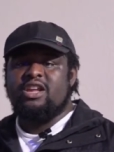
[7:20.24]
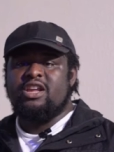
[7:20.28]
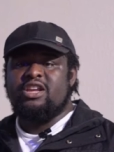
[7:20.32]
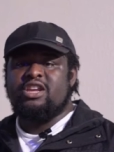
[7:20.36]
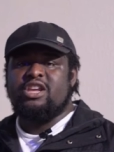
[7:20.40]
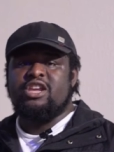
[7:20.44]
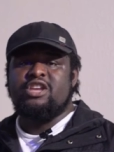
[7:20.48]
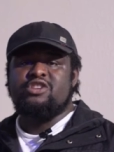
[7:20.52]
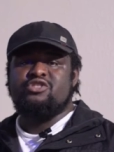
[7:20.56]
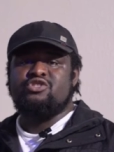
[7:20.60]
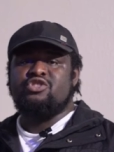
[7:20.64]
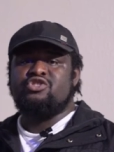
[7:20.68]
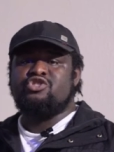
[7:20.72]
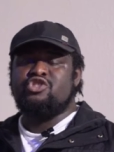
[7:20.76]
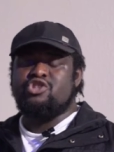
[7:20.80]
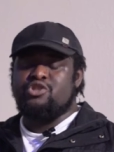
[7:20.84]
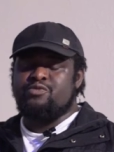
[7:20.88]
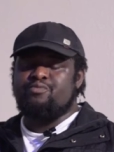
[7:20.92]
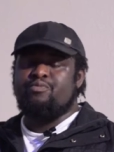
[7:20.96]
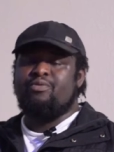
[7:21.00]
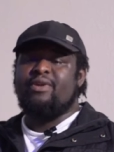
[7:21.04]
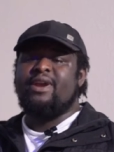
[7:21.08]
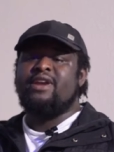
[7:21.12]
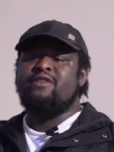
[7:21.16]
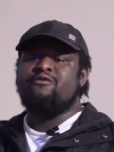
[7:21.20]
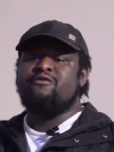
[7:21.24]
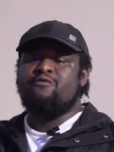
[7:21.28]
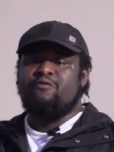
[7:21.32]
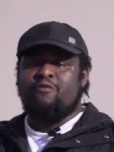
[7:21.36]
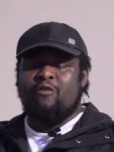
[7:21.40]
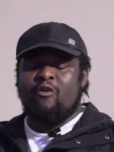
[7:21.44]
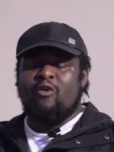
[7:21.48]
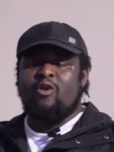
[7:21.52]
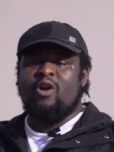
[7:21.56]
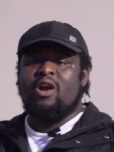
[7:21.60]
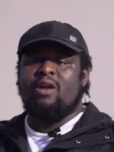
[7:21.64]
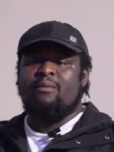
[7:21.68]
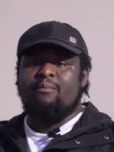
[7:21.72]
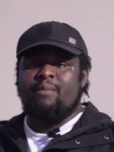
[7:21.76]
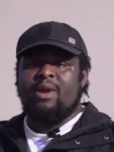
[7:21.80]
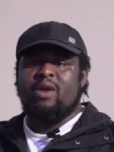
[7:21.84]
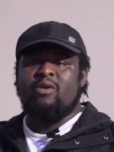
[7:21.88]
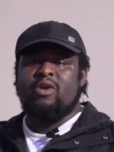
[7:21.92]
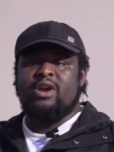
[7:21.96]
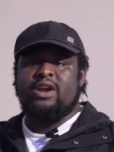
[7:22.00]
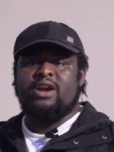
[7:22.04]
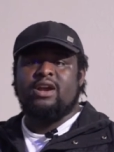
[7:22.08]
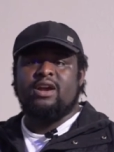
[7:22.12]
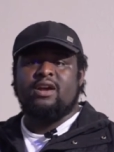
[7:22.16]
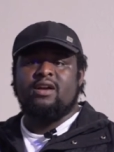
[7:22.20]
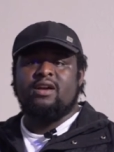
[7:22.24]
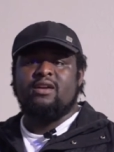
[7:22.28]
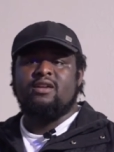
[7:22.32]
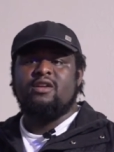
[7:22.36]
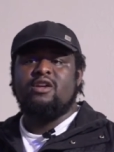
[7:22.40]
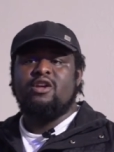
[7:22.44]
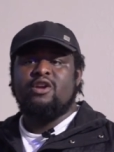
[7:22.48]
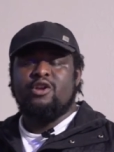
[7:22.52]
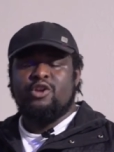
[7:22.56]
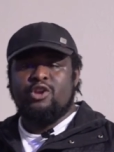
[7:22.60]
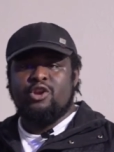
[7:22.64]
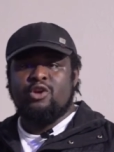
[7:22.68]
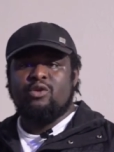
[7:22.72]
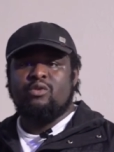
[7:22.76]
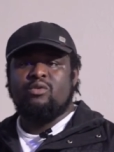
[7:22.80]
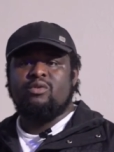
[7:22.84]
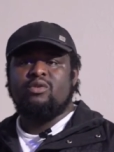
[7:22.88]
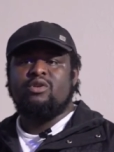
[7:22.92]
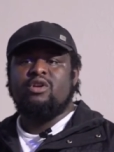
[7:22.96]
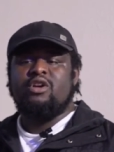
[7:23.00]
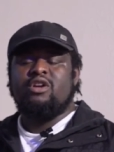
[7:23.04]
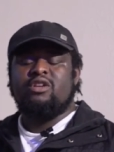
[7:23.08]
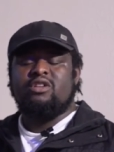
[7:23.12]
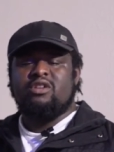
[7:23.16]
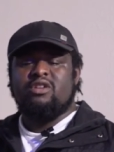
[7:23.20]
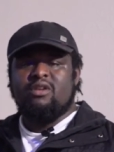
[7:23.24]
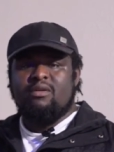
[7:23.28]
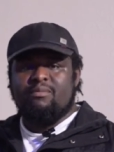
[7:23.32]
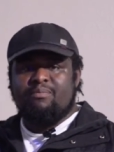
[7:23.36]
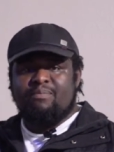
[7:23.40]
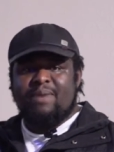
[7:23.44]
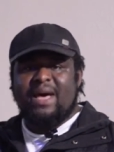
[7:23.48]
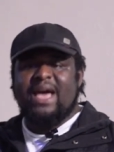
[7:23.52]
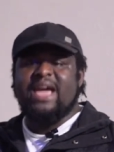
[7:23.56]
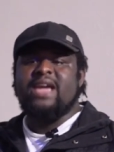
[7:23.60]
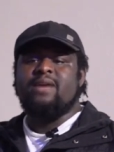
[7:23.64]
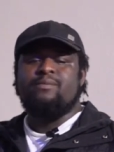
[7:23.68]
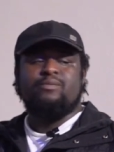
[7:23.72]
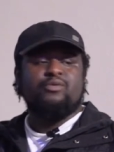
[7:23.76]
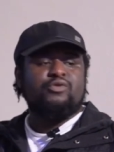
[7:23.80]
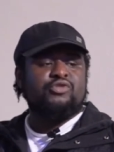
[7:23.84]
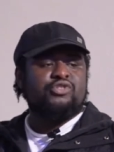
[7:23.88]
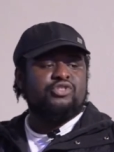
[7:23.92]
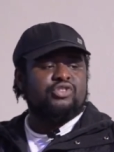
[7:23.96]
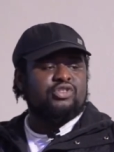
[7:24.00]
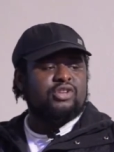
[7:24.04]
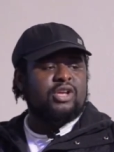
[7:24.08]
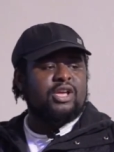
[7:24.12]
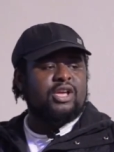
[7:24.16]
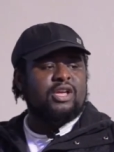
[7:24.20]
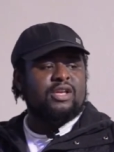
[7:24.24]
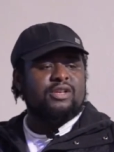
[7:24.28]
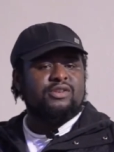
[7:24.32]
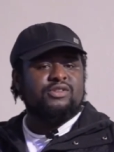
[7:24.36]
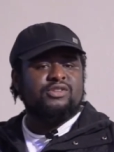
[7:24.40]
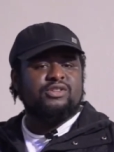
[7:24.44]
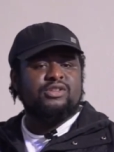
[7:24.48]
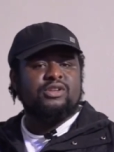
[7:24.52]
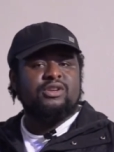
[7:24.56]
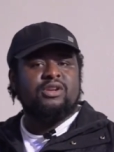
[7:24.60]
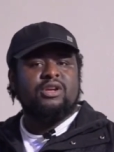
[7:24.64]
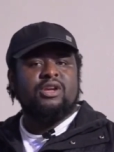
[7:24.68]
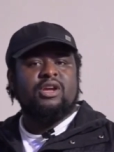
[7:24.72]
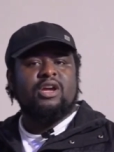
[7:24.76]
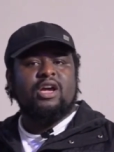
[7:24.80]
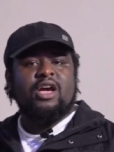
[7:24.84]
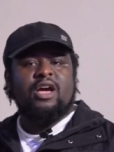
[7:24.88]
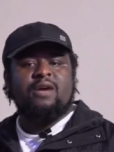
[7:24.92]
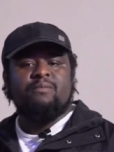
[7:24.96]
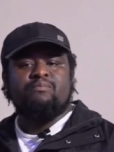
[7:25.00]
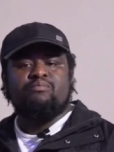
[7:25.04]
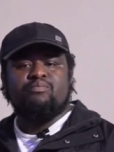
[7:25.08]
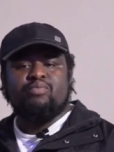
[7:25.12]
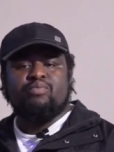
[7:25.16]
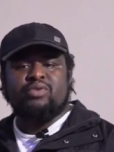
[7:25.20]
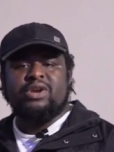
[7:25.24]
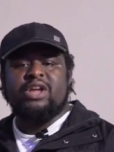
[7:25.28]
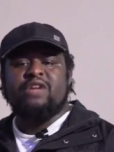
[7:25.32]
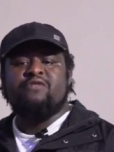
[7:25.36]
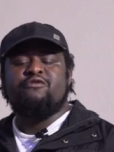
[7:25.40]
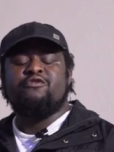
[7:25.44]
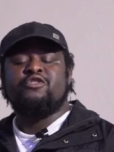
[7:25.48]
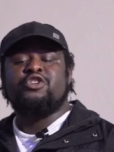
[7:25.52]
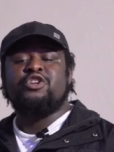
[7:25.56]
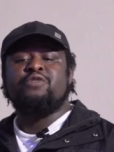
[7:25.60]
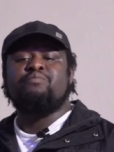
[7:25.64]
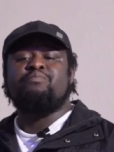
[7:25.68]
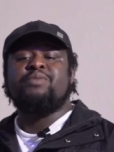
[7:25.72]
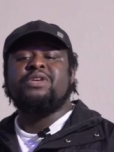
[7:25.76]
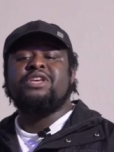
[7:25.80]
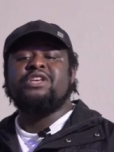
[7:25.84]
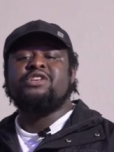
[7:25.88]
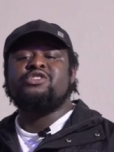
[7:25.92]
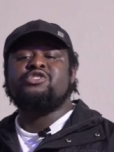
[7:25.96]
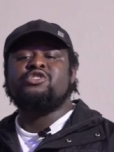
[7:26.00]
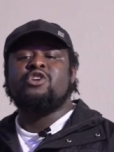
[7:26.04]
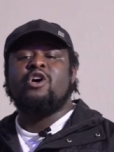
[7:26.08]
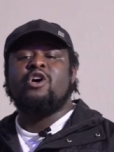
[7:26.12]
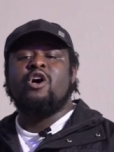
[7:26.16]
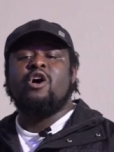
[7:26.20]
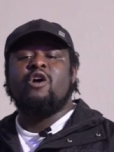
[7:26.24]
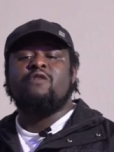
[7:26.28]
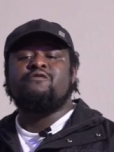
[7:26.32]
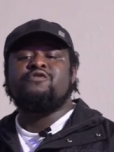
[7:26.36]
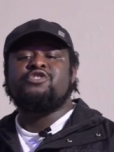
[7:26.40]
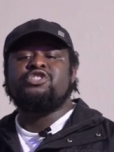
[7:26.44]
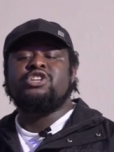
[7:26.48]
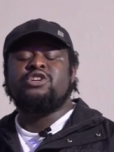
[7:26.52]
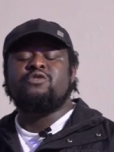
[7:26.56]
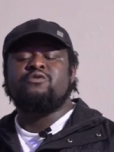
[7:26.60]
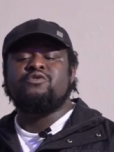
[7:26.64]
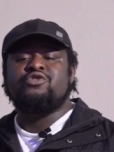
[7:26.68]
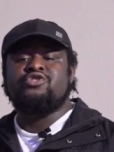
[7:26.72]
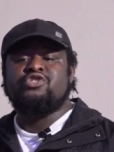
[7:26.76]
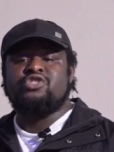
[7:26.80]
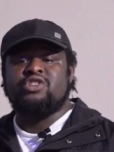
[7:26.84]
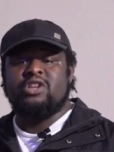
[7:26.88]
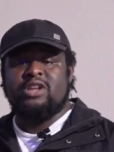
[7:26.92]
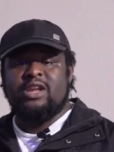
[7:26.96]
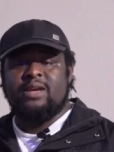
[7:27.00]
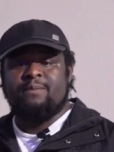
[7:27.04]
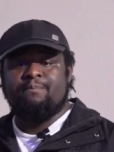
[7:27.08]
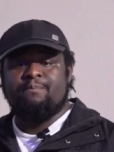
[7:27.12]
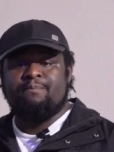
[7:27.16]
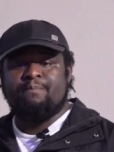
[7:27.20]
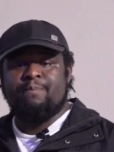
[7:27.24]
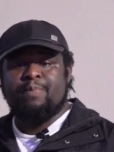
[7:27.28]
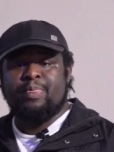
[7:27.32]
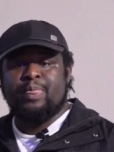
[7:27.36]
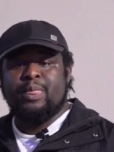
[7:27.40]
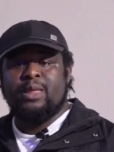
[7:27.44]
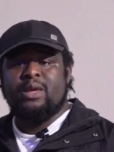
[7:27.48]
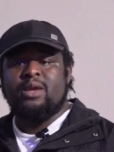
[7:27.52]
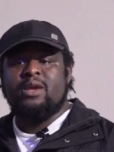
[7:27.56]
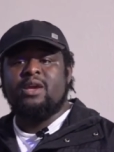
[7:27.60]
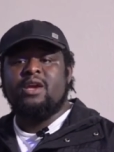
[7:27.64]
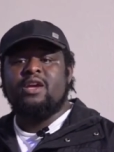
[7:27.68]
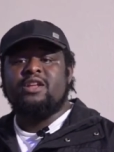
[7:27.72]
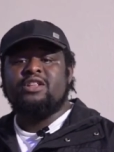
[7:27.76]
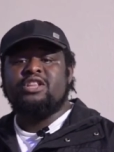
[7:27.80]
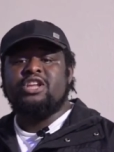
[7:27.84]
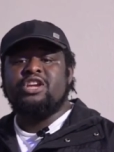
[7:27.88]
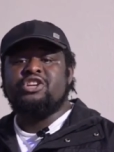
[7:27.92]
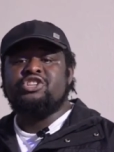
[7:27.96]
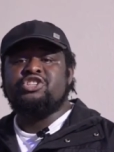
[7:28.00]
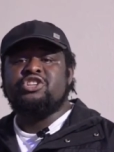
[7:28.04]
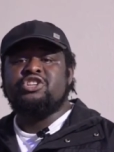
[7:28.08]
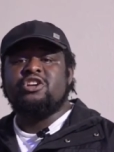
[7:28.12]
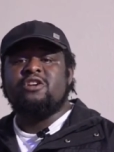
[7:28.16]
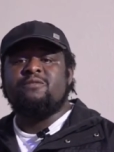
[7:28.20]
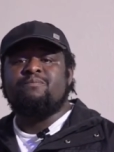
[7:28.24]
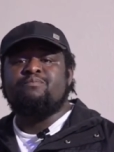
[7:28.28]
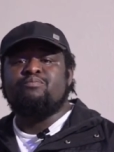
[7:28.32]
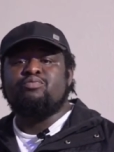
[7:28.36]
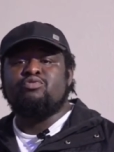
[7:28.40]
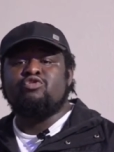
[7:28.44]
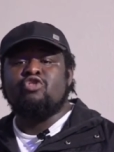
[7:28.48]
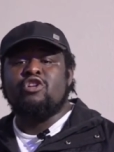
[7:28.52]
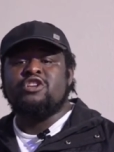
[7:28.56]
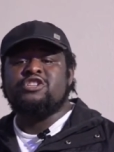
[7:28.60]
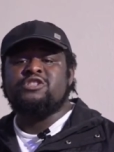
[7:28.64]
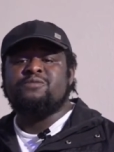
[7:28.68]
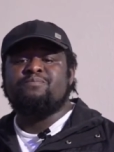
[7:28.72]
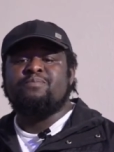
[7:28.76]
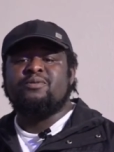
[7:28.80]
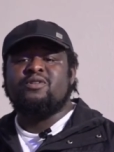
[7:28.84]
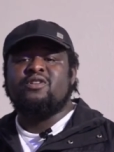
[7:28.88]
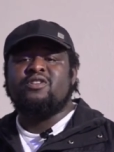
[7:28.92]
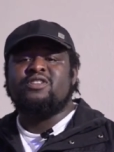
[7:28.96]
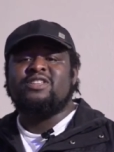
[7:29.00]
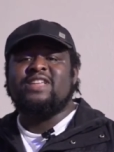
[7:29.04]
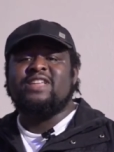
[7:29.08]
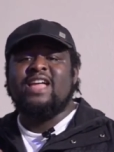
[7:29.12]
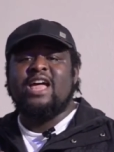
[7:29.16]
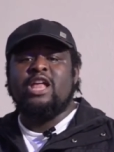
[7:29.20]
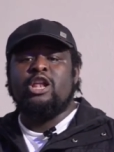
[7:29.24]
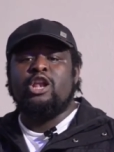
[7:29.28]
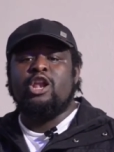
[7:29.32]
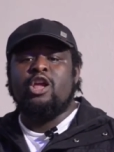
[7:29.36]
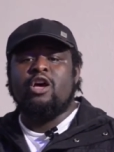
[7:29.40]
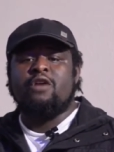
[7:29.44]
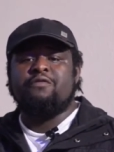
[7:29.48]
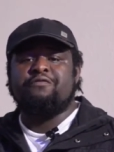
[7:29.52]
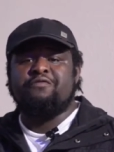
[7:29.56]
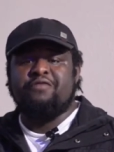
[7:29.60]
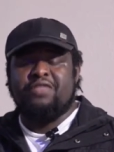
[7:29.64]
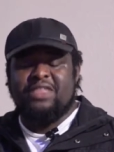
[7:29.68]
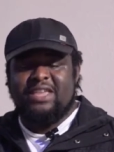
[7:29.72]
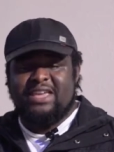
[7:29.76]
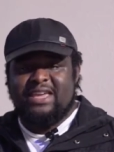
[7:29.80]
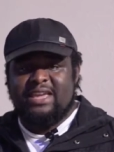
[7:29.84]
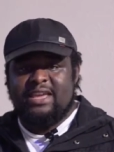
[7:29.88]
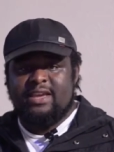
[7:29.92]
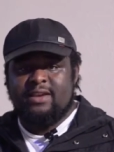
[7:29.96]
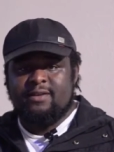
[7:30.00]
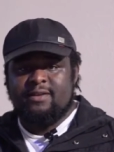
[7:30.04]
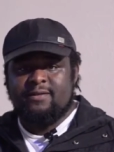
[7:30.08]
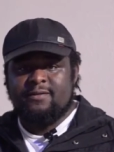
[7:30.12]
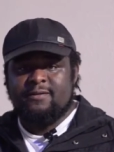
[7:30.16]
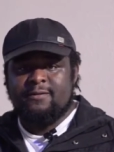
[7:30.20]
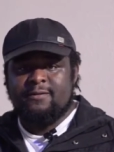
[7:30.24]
The key is not just praying for America. No, the Bible says, pray for the peace of Jerusalem. They shall prosper that love thee.